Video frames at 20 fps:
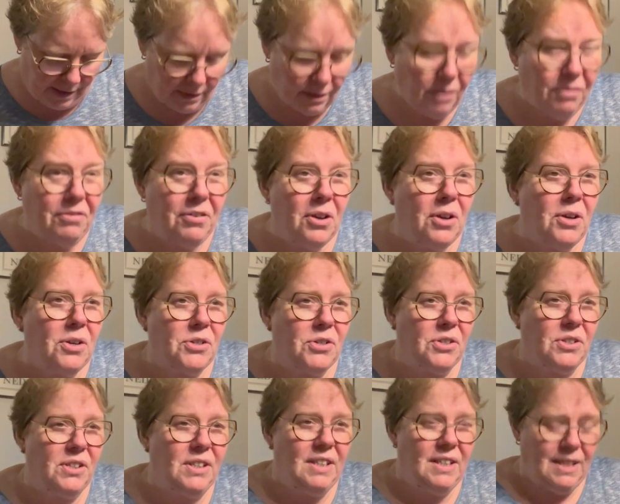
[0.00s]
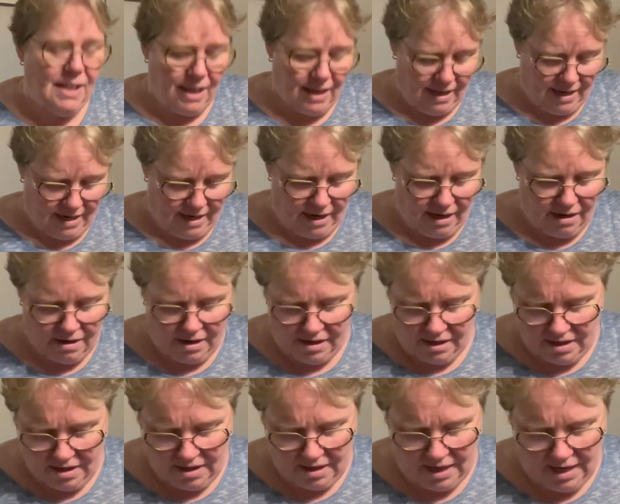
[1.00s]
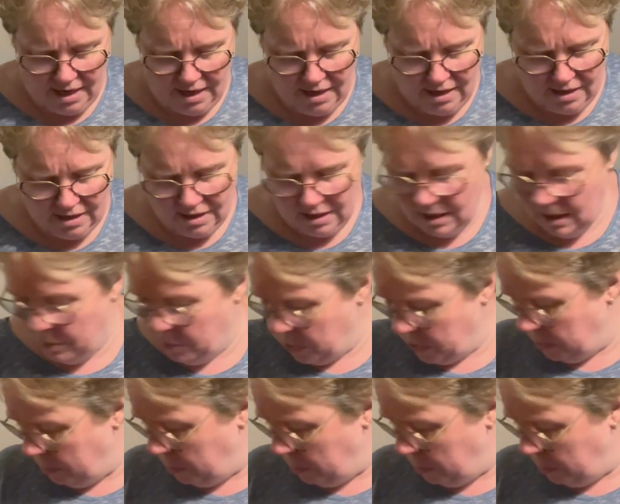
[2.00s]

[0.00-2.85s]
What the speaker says: The first year, I think, that I was a